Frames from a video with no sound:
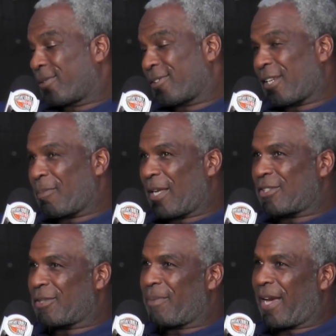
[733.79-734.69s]
So mm-hmm. they make
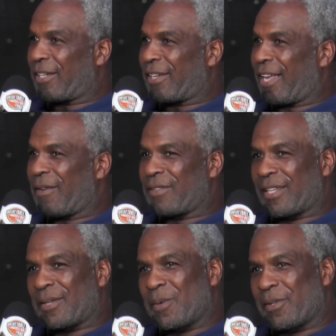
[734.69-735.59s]
sure Michael got
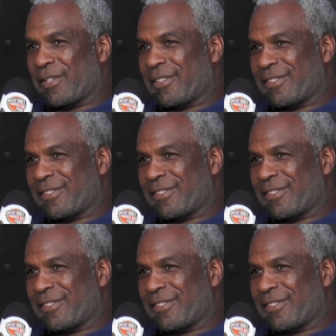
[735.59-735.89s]
everything he wanted.